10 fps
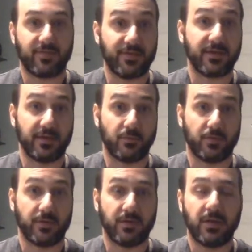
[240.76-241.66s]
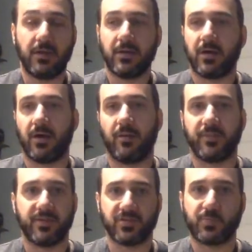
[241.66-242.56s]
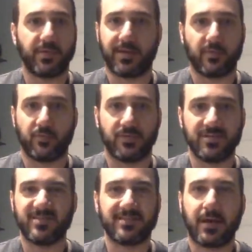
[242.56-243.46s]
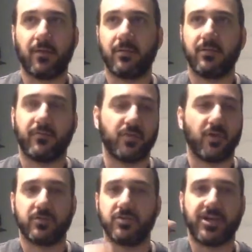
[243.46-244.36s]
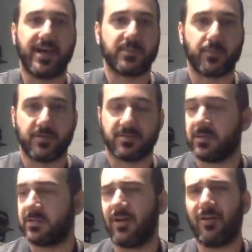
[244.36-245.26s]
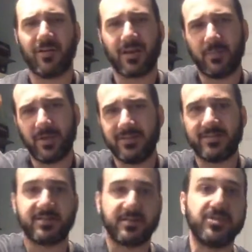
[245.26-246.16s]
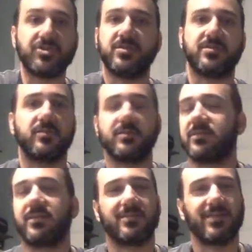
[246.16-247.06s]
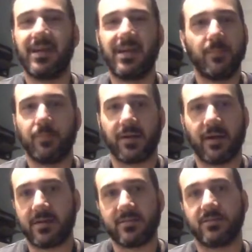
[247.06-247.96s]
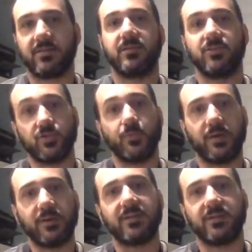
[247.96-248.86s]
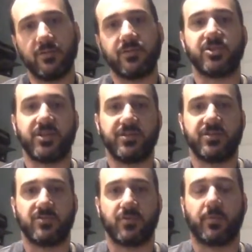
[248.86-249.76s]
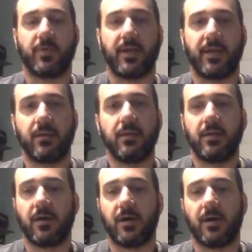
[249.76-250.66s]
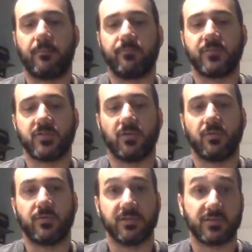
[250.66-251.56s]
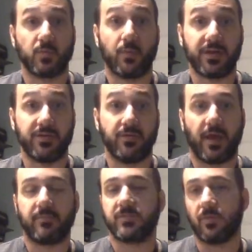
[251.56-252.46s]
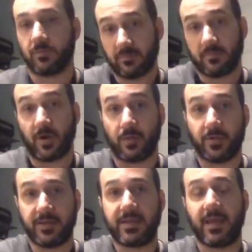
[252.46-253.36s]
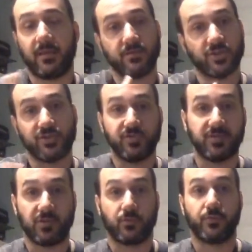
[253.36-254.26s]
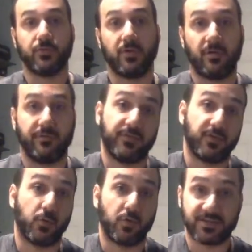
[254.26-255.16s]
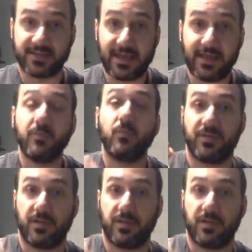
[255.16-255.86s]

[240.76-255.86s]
think it would. Than just playing the root. It doesn't sound, if you talk to a jazz person, they'd say, oh, I got to play these extensions and all these things. But honestly, you should be able to hear the changes in your playing. So this is one way to do that. So I'm going to play it again, just using the root of the chords again with